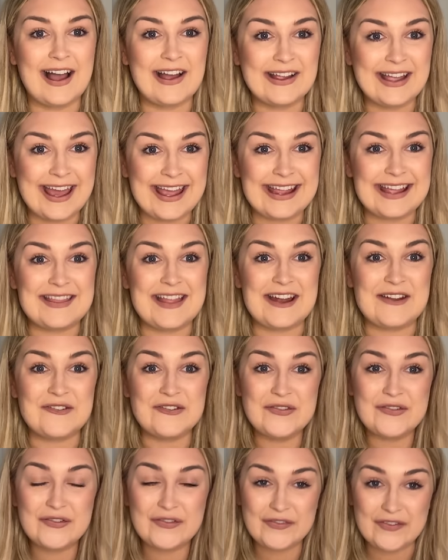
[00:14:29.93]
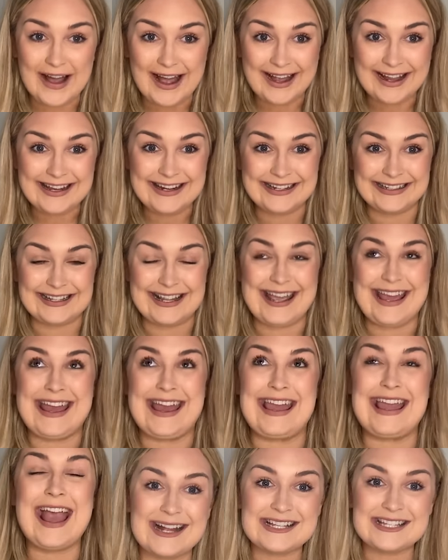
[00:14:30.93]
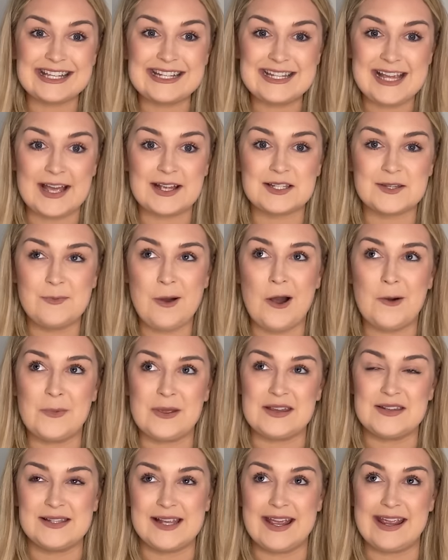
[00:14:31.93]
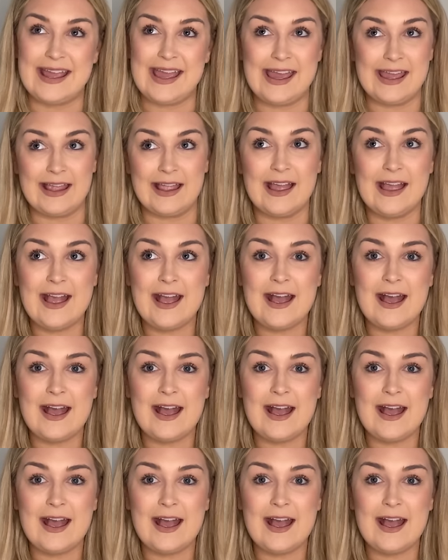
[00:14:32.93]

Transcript: Okay, and then finally, I actually text Poppy saying,